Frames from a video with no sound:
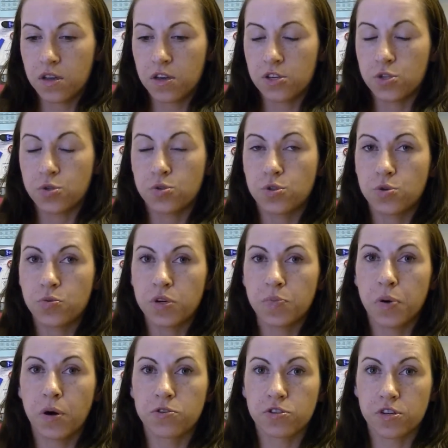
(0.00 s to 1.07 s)
you do want
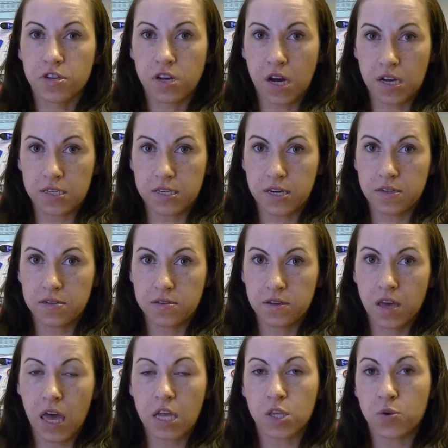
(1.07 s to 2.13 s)
to post good content
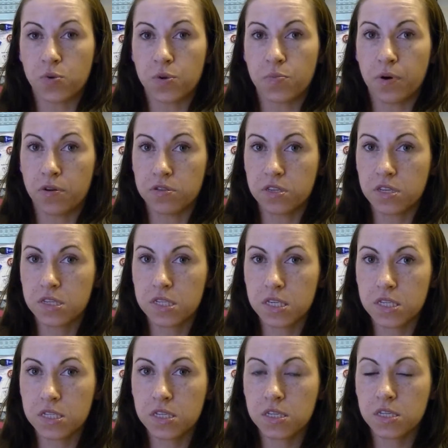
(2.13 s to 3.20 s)
and you want to post
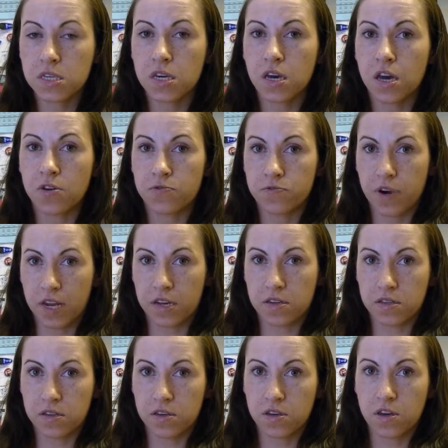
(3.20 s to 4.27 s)
consistently and
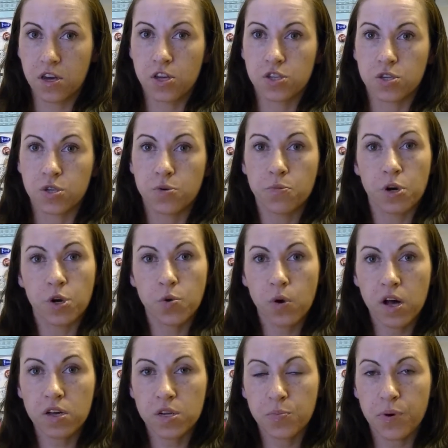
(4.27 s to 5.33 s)
regularly. So you want
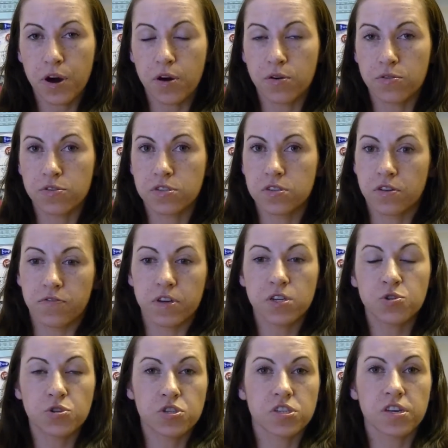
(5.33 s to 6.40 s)
quality posts of
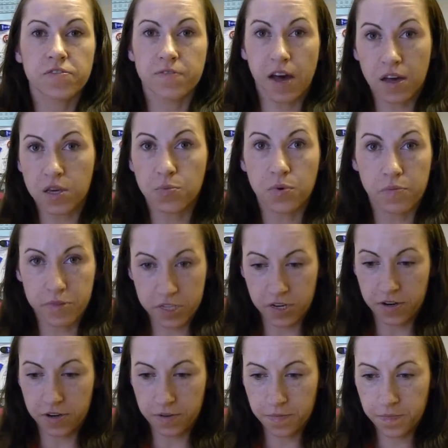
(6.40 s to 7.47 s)
interesting, valuable
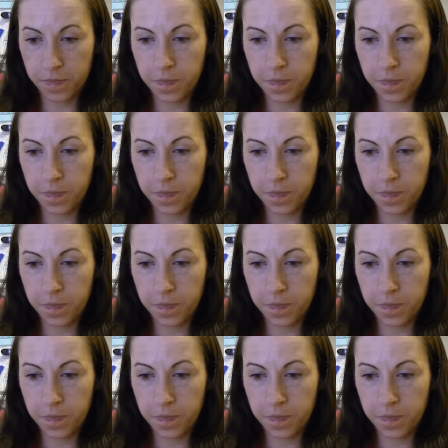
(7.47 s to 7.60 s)
material.